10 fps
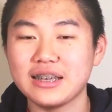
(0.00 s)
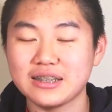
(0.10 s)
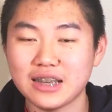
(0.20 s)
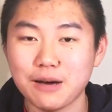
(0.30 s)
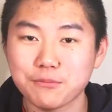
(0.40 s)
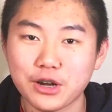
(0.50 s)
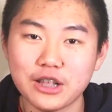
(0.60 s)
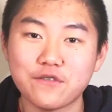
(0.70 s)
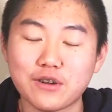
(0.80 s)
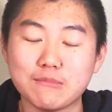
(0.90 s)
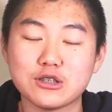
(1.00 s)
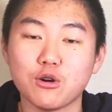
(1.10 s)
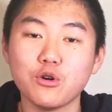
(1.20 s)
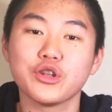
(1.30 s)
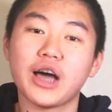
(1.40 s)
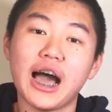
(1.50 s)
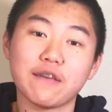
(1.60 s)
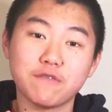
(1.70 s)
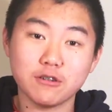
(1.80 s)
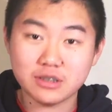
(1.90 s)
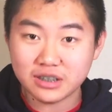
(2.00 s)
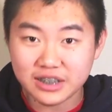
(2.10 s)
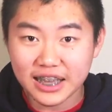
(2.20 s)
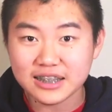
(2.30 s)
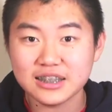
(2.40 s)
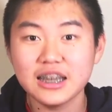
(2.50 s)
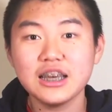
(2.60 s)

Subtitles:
has upgraded from his old iPhone 6,